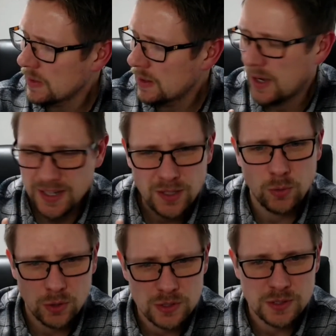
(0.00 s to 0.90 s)
I need to
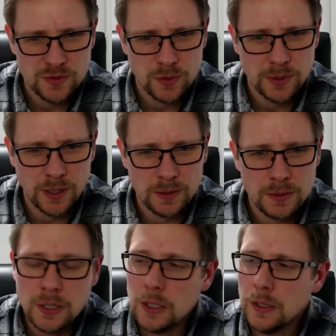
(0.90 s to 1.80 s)
watch this film again.
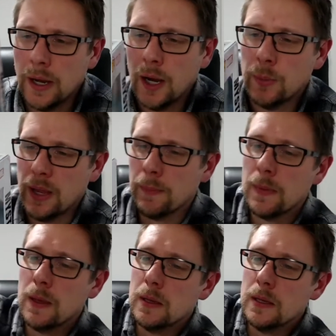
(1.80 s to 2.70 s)
But yeah,
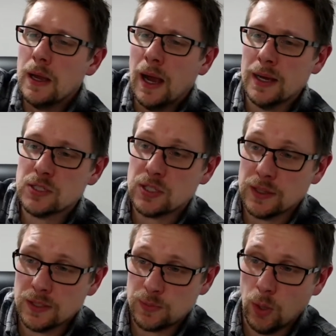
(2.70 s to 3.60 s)
I just think
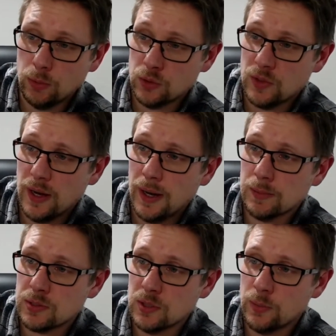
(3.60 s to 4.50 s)
this pop looks
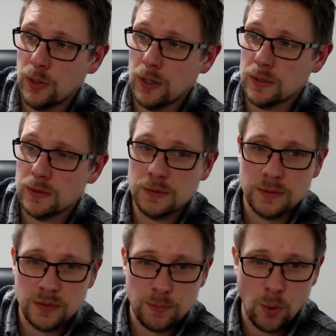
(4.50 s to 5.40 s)
absolutely brilliant.
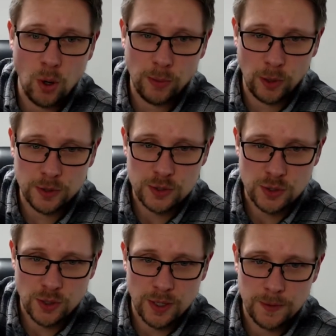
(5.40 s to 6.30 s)
The bobble on it's
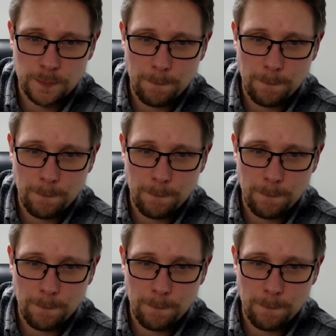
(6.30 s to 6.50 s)
great.